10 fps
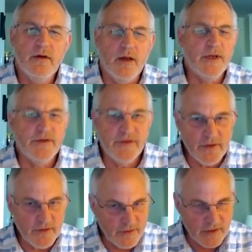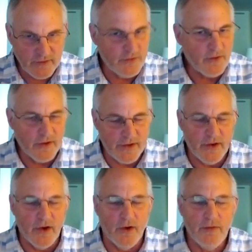I'm going to tell you things you already
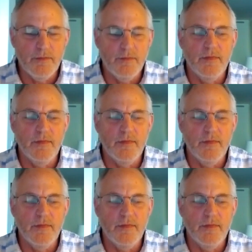know.